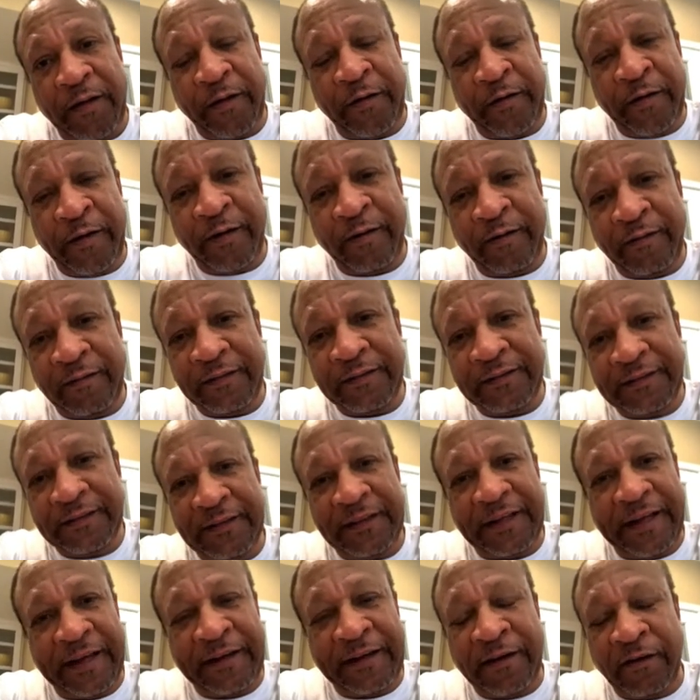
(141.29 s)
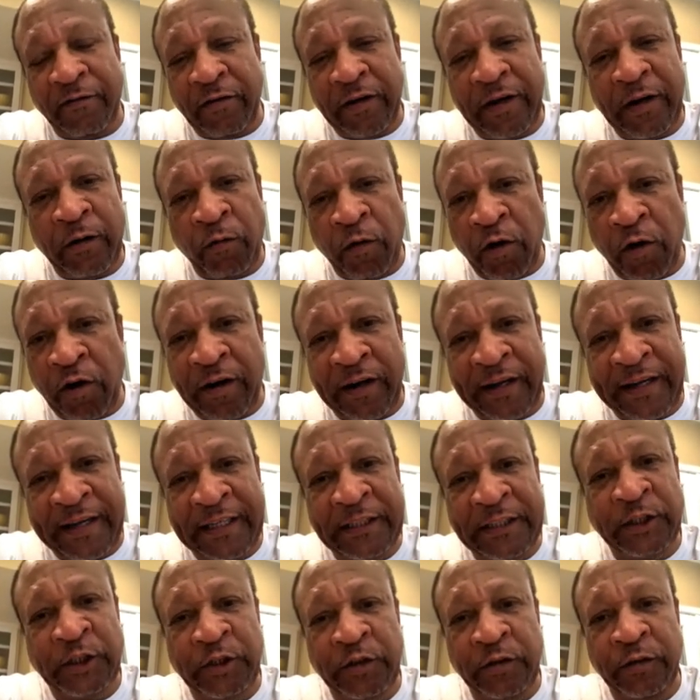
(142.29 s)
you know, it can really work
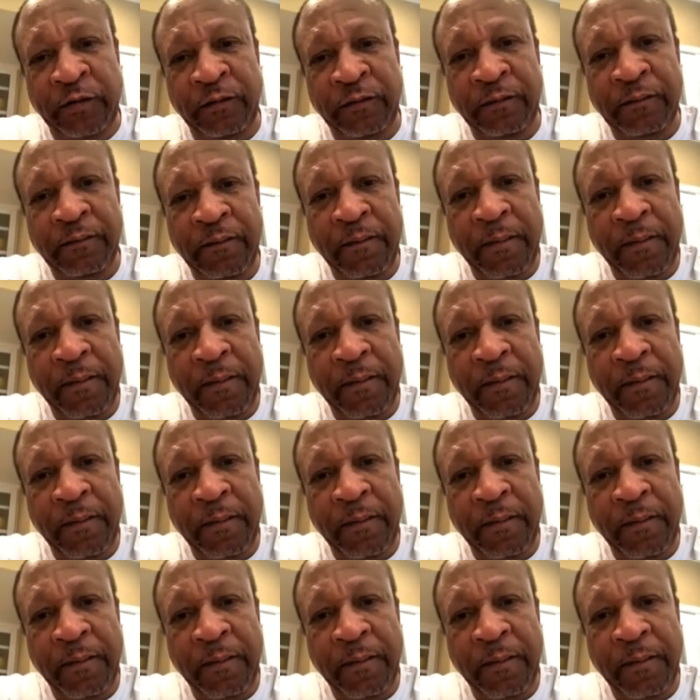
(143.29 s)
against you.